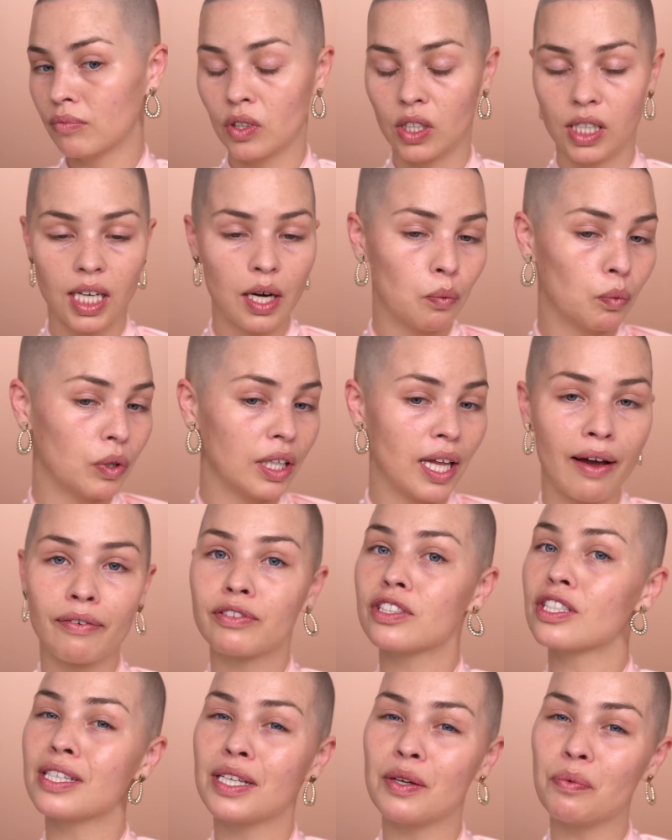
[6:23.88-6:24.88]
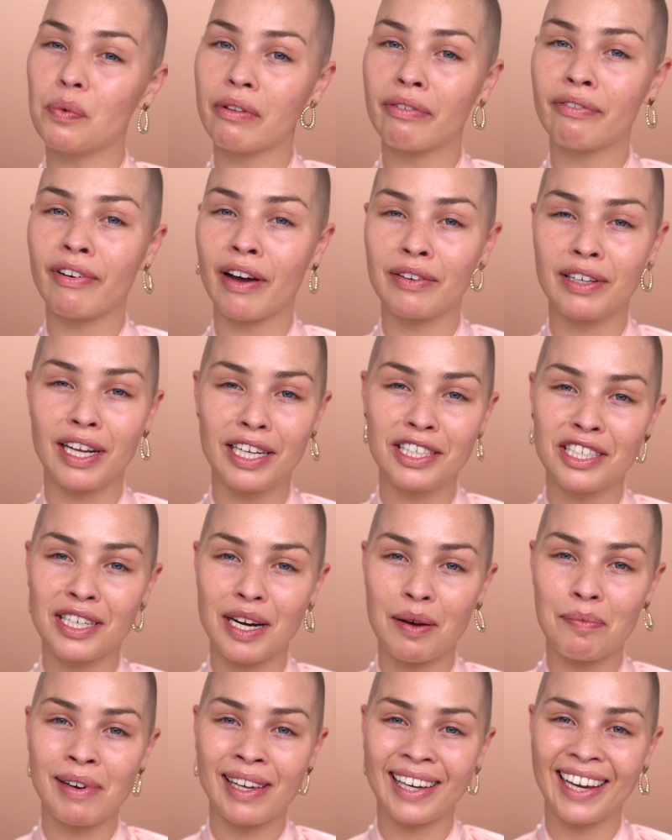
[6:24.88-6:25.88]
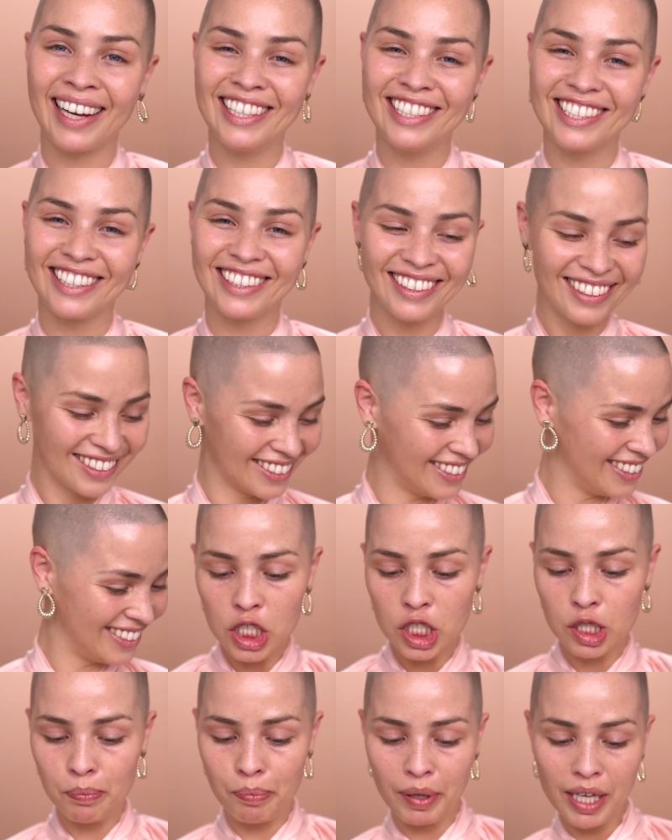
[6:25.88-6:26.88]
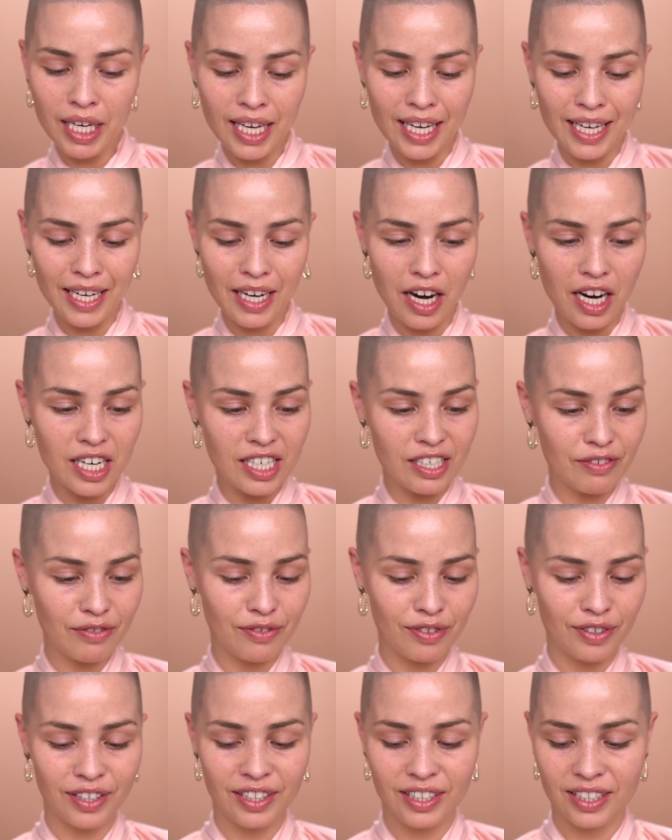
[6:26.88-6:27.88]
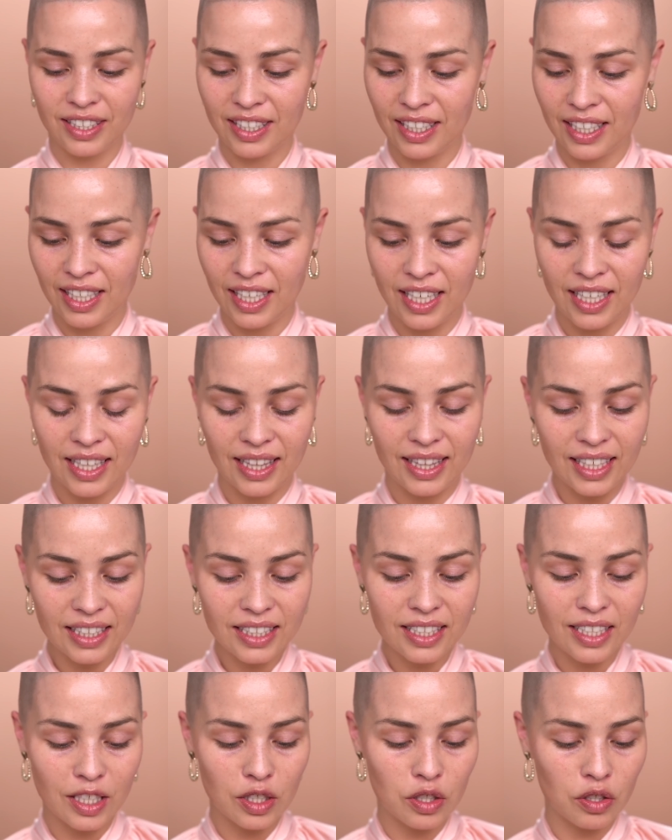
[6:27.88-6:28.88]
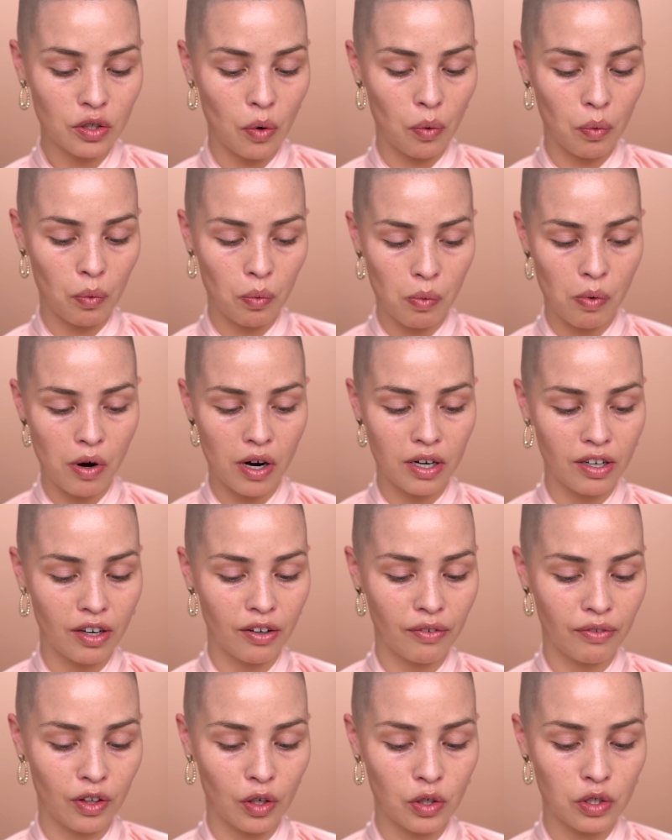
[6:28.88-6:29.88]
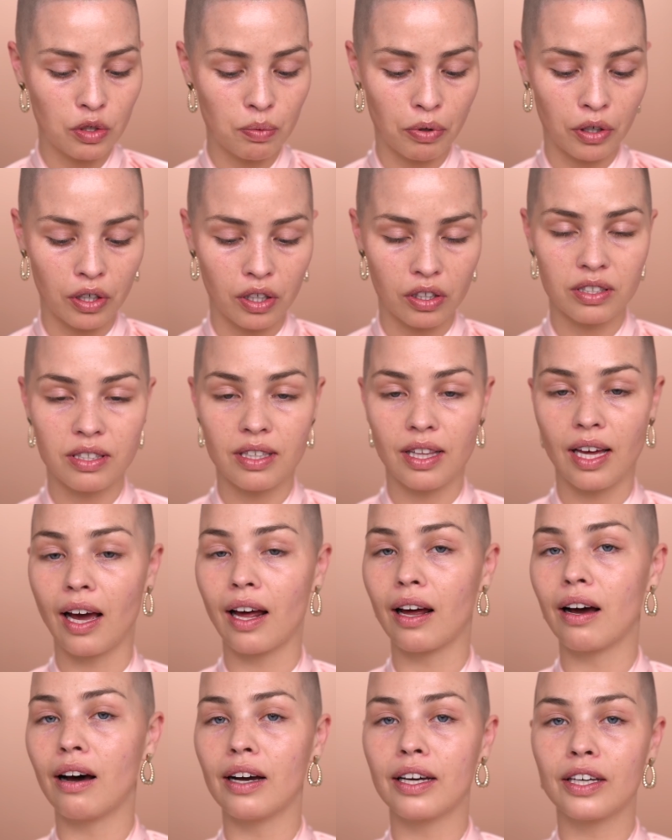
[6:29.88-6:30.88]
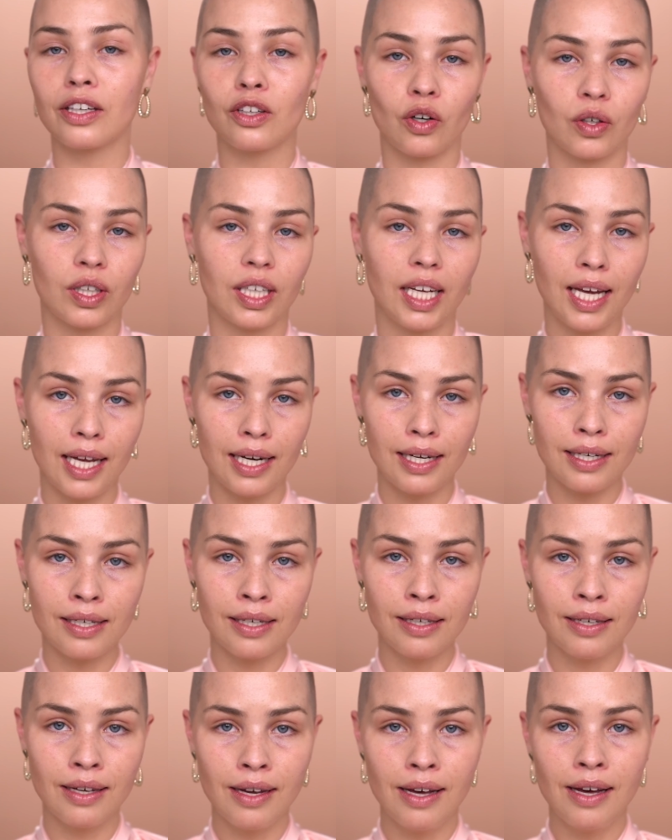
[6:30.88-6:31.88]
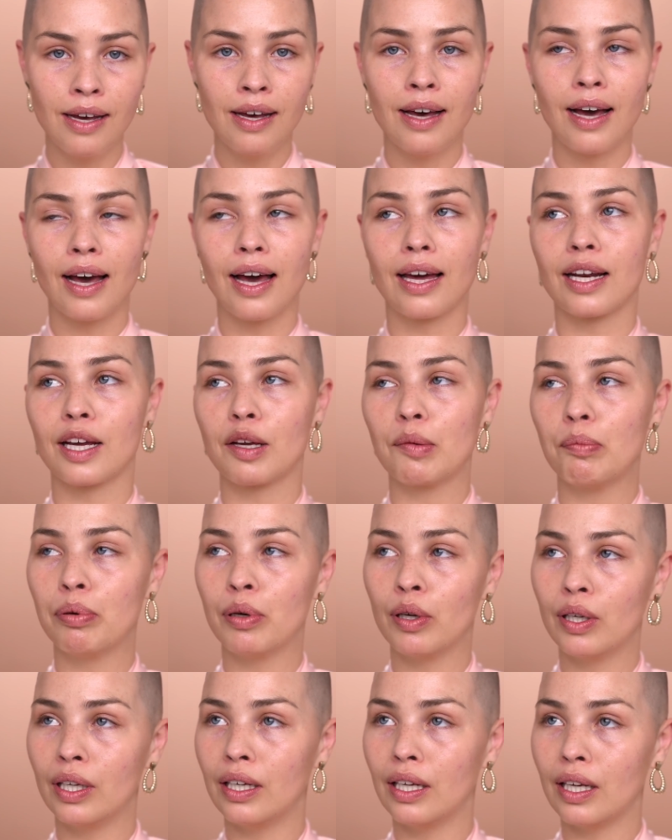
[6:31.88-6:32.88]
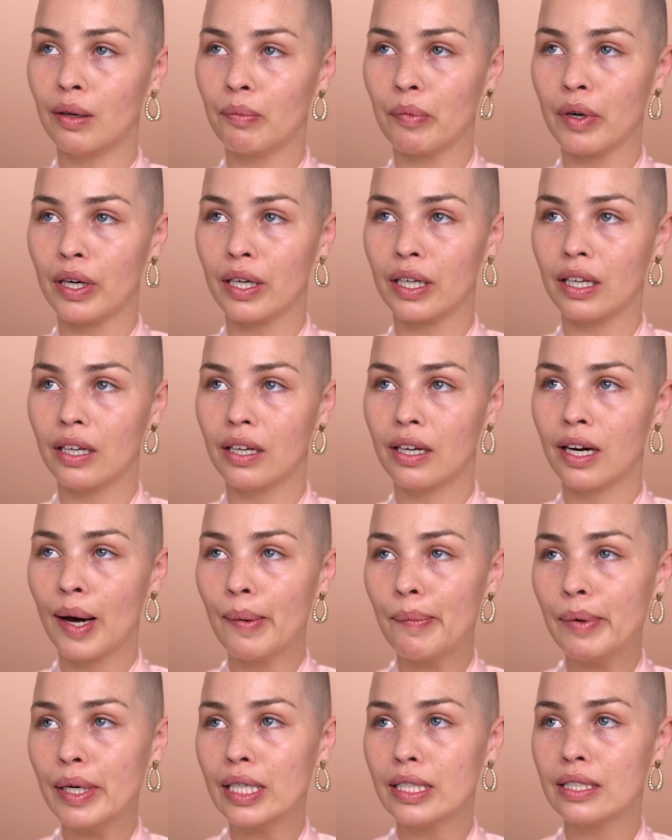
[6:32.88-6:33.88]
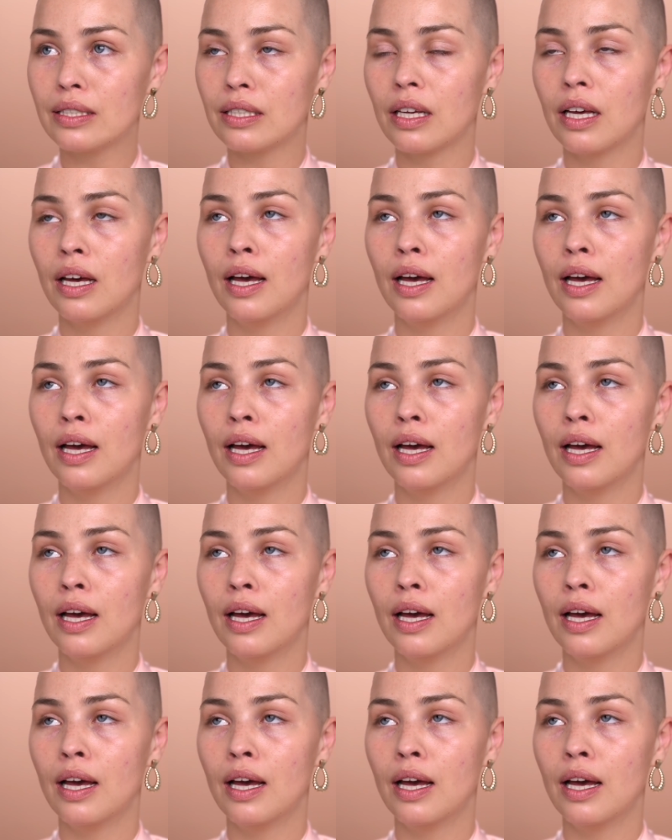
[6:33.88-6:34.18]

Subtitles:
yeah, we'll have to see with foundation application. Speaking of, this is one of those products that I got in and I put it in my cupboard,